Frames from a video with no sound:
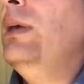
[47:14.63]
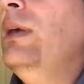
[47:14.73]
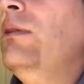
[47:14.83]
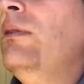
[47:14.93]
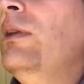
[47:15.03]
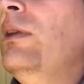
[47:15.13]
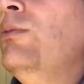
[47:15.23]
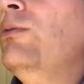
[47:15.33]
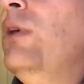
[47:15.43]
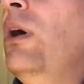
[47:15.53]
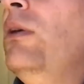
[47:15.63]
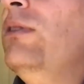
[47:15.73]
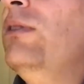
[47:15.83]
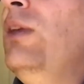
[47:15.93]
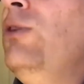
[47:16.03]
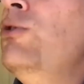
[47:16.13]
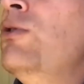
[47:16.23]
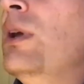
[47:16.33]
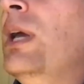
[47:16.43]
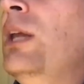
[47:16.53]
that that comes down is can
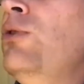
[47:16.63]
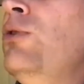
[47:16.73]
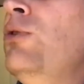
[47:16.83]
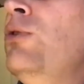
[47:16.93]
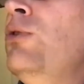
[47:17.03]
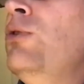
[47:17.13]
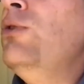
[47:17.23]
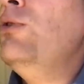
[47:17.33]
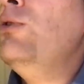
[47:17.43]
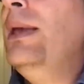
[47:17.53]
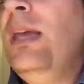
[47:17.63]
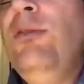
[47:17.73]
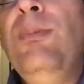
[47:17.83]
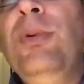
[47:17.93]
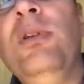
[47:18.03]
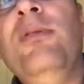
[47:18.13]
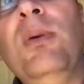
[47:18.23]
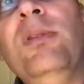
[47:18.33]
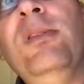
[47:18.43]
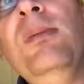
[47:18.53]
you, can you actually, if you put it
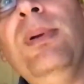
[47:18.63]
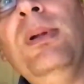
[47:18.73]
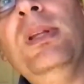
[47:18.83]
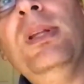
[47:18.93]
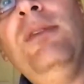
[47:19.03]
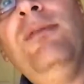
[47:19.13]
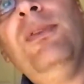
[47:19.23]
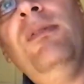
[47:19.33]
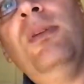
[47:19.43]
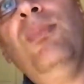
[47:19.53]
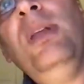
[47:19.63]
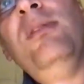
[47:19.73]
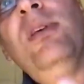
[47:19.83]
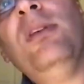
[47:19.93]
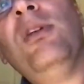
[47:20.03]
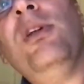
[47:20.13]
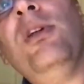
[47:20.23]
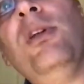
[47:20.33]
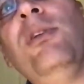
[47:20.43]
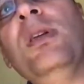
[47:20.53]
very simple, if, if the brain cells are not
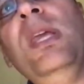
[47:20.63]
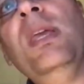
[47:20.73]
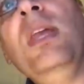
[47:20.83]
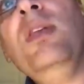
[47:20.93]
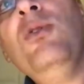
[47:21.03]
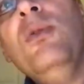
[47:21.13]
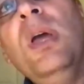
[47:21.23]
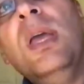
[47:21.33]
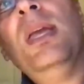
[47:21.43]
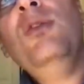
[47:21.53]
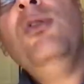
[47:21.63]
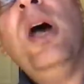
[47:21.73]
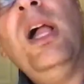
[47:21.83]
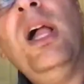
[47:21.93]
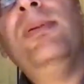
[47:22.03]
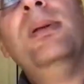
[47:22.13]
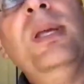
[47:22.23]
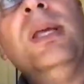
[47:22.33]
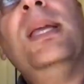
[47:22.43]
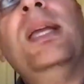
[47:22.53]
functioning, can you can you help
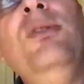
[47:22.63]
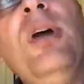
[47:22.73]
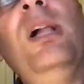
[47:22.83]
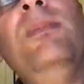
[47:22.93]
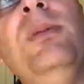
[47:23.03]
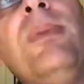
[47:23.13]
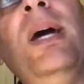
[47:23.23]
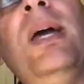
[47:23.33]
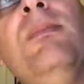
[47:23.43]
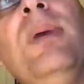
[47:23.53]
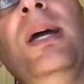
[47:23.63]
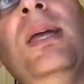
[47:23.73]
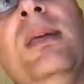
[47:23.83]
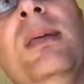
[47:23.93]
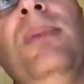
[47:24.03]
can you help it by by